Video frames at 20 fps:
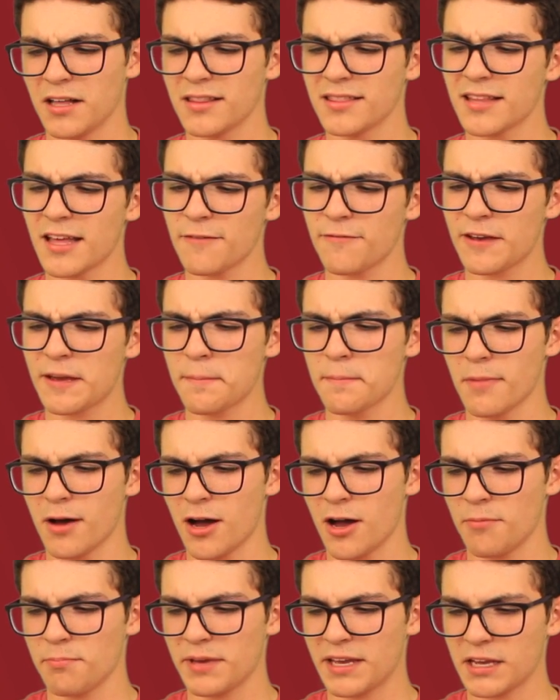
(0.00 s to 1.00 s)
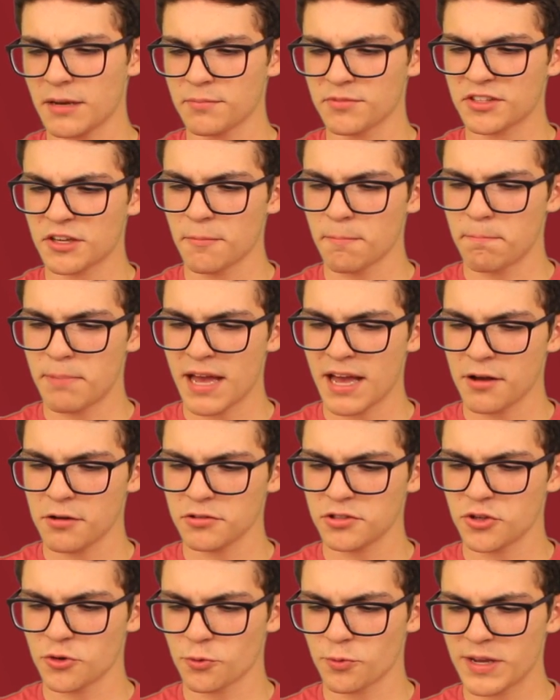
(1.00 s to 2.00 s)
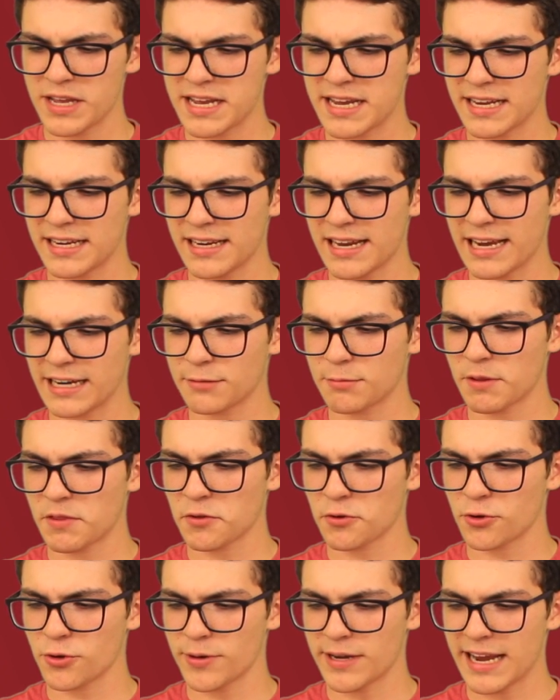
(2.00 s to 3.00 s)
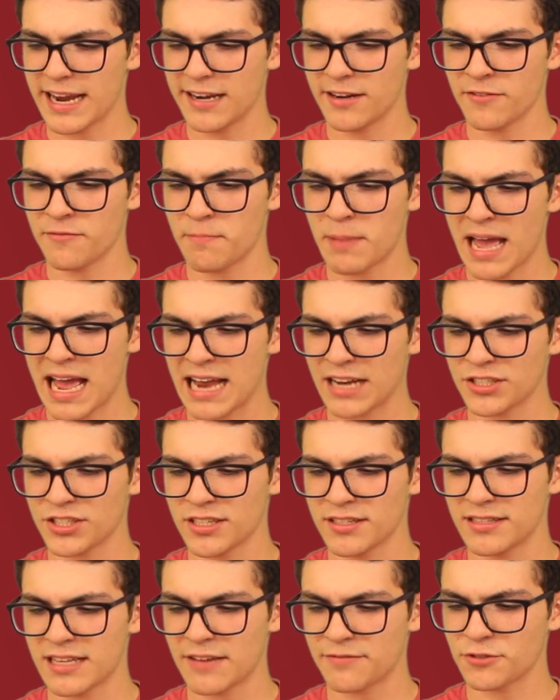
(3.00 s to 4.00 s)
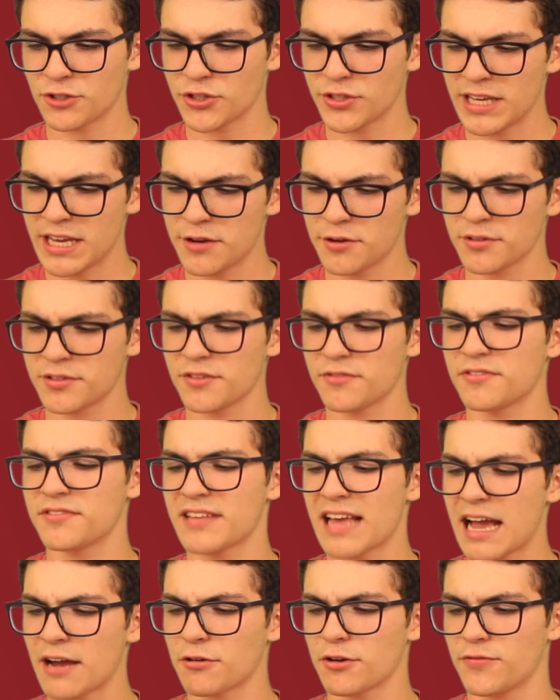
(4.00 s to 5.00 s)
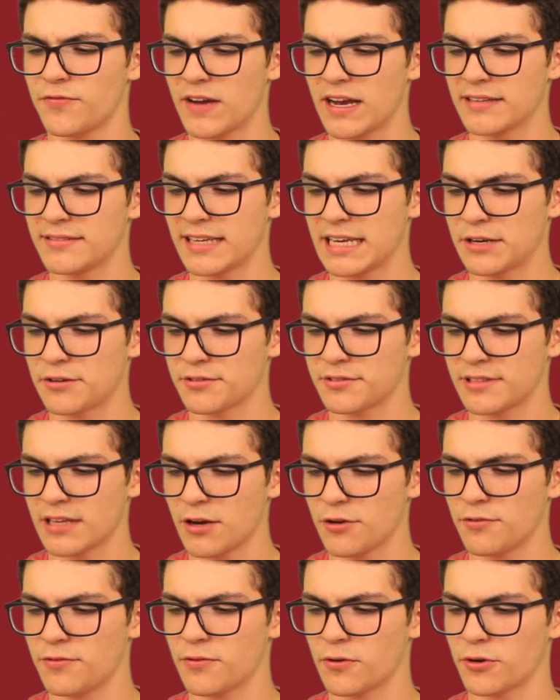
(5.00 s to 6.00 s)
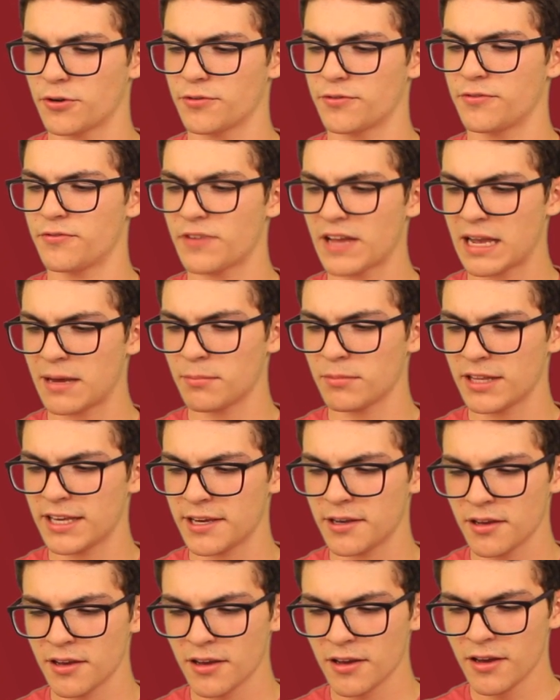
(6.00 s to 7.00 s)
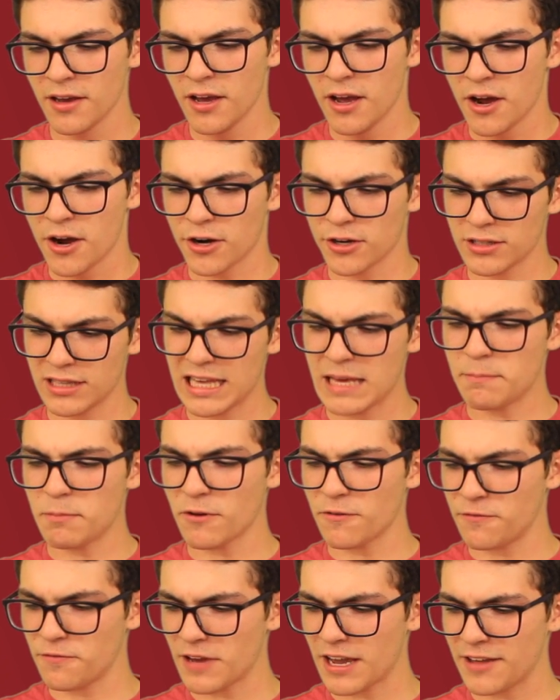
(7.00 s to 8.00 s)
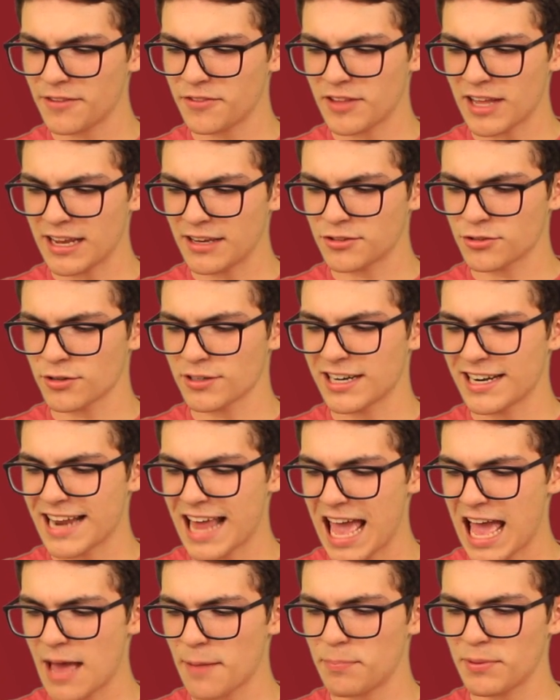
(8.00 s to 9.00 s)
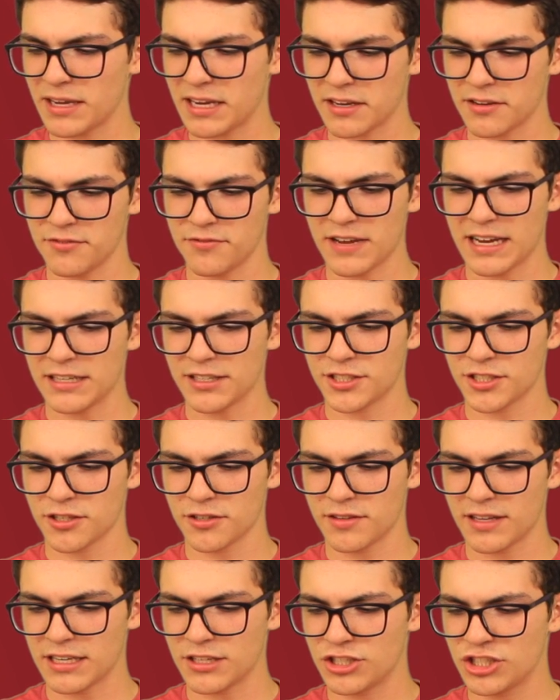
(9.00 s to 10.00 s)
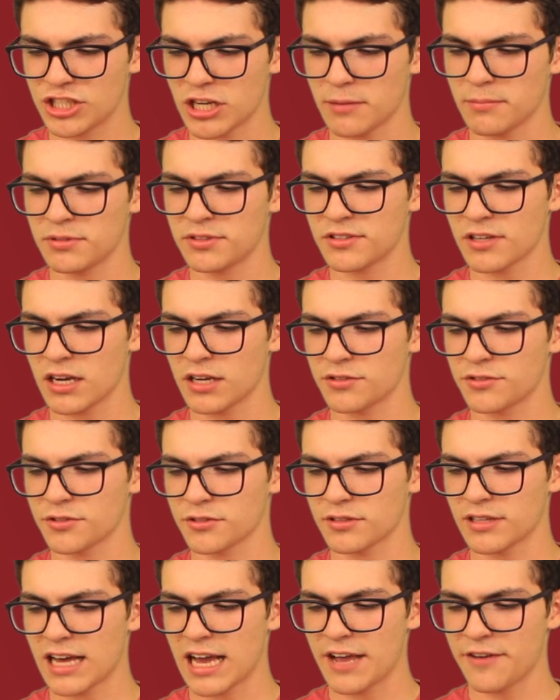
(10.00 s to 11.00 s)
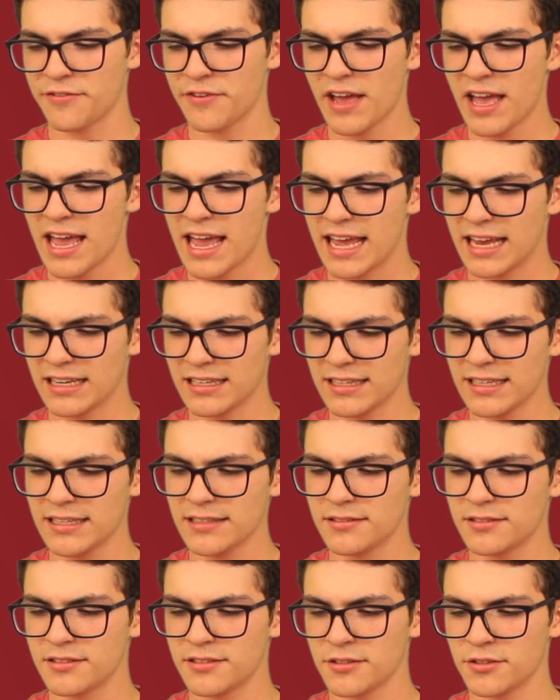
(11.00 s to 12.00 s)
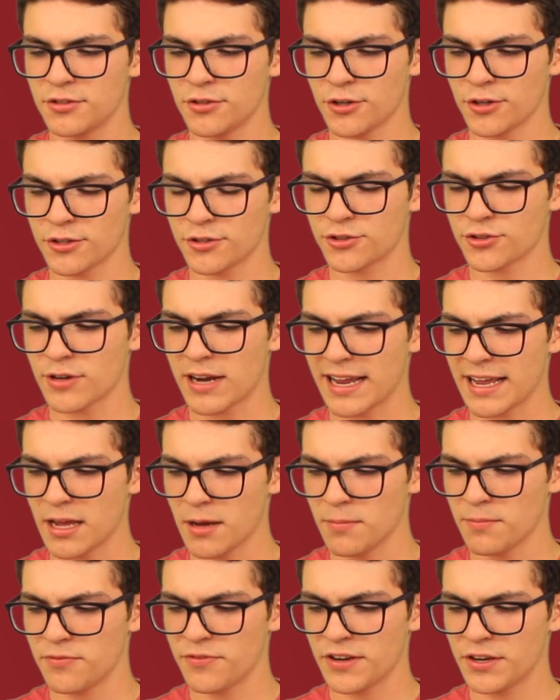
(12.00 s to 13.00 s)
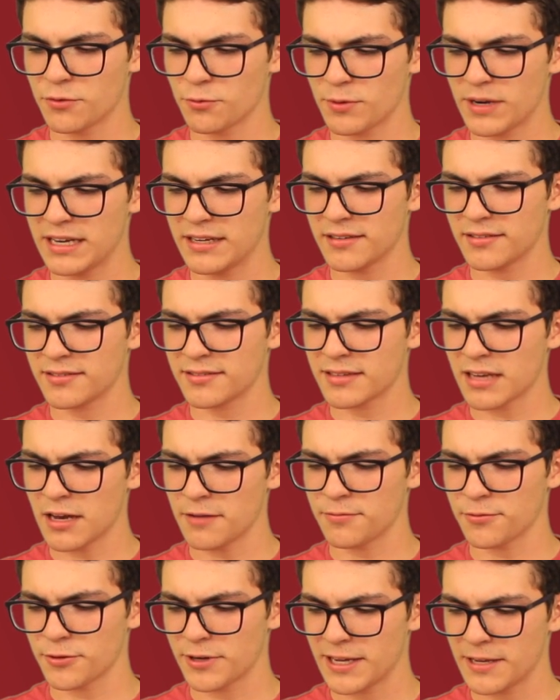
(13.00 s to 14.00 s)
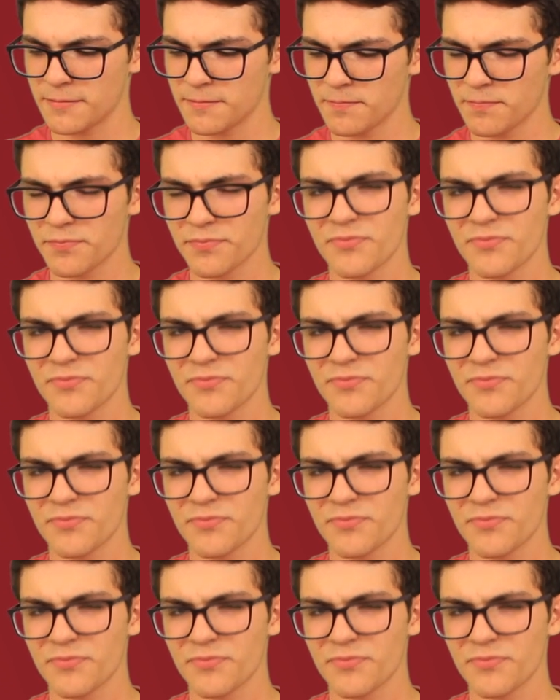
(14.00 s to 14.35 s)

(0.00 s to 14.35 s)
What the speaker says: a loving mom becomes compelled to reconnect with her creative passions after years of sacrificing herself for her family. Her leap of faith takes her on an epic adventure that jumpstarts her life and leads to her triumphant rediscovery.